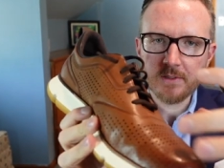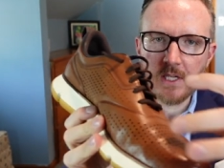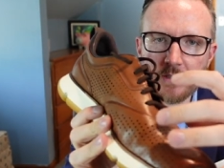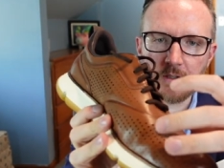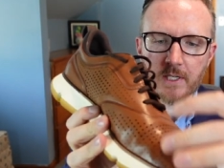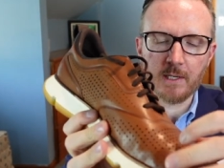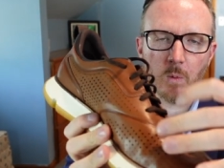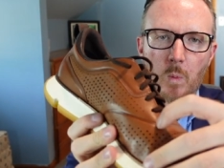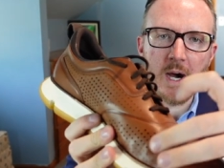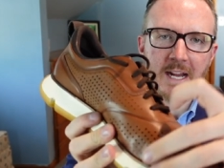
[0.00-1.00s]
it's easier to get a
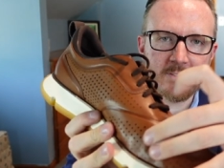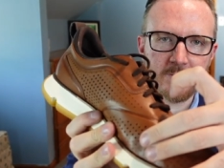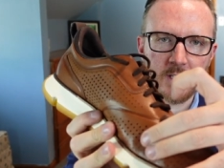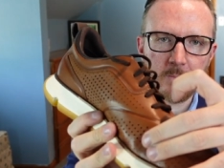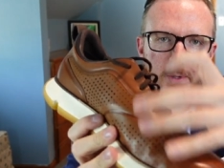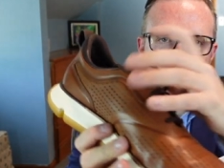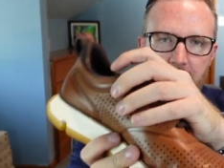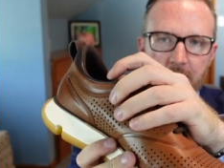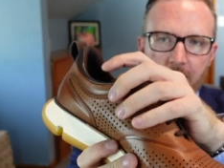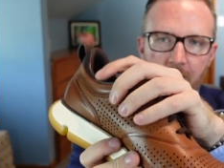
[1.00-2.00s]
wide fit up
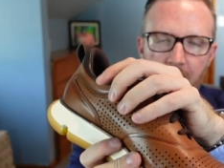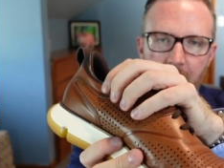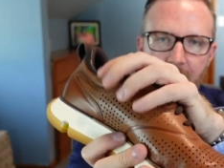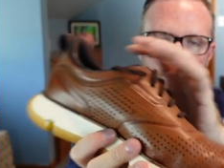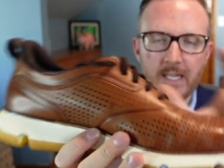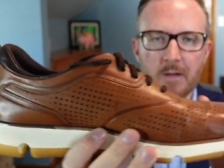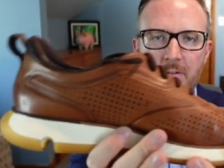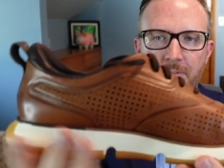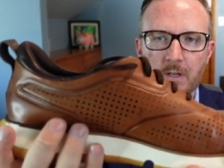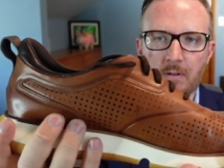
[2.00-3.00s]
here and a nice
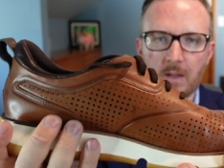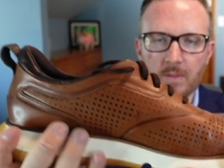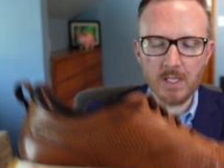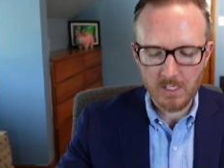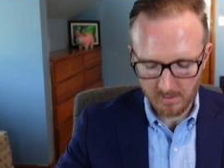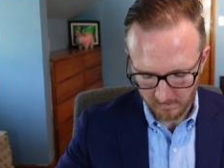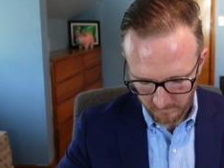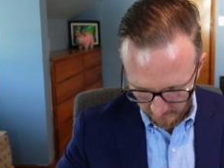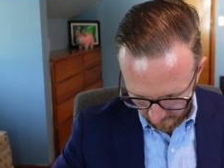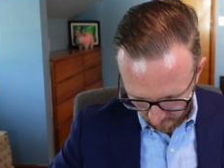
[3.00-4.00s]
narrow fit around the heel.
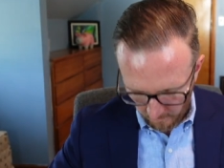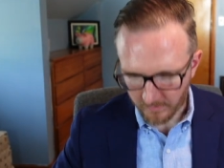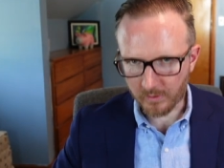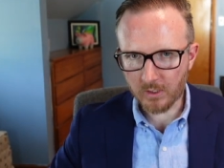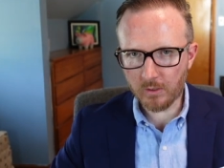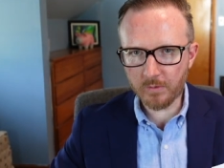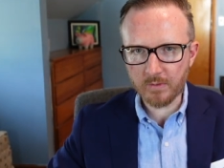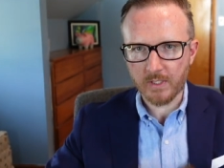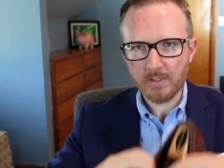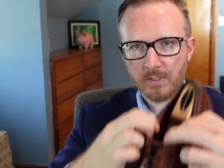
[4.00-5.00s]
Whereas a
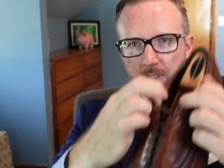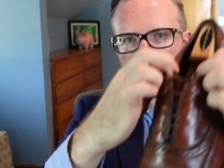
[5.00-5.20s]
closed lacing